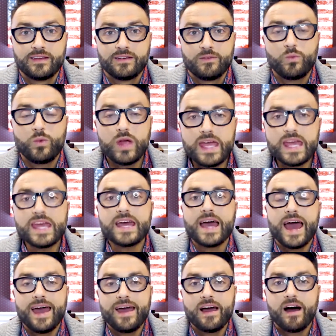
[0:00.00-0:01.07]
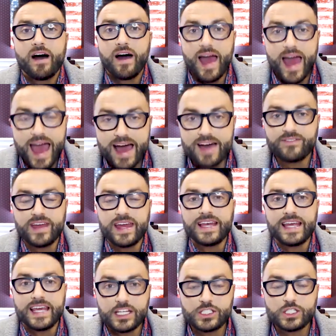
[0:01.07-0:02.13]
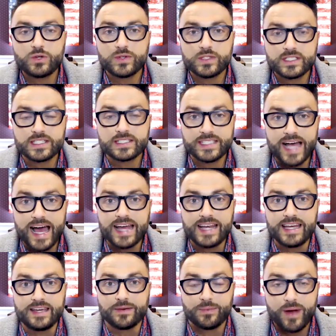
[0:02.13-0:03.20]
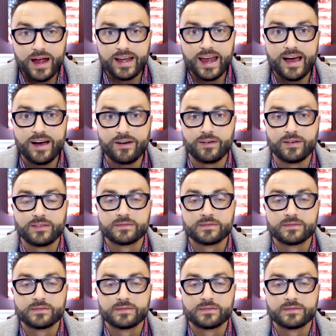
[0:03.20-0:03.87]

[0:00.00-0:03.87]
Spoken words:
We have an issue in society right now.